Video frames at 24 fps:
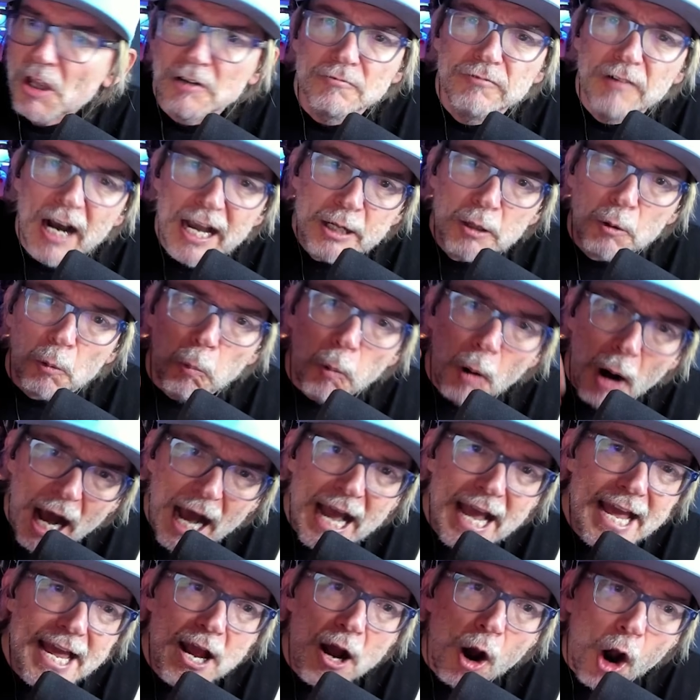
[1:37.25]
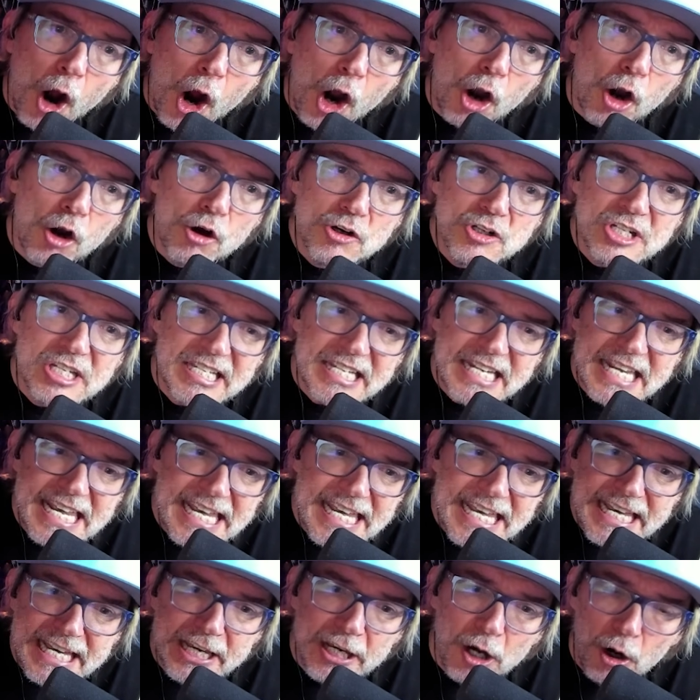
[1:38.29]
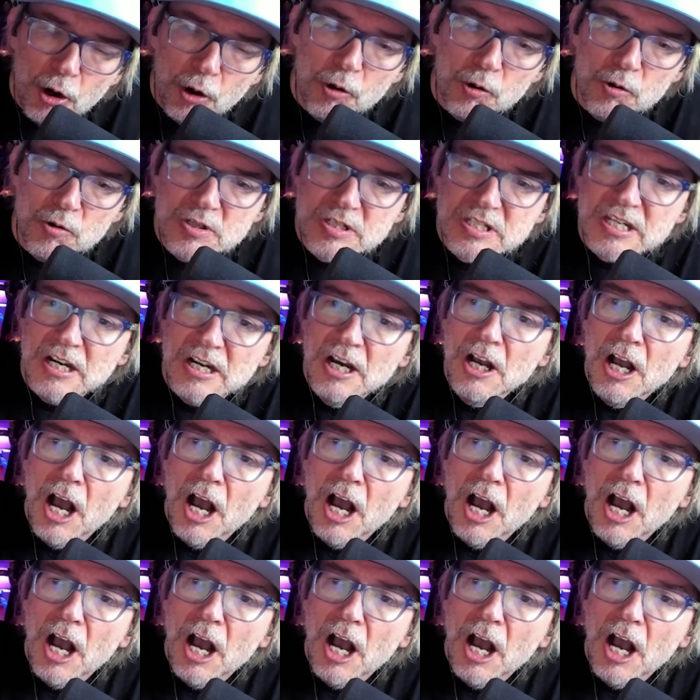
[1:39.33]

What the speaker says: Like, why are CEOs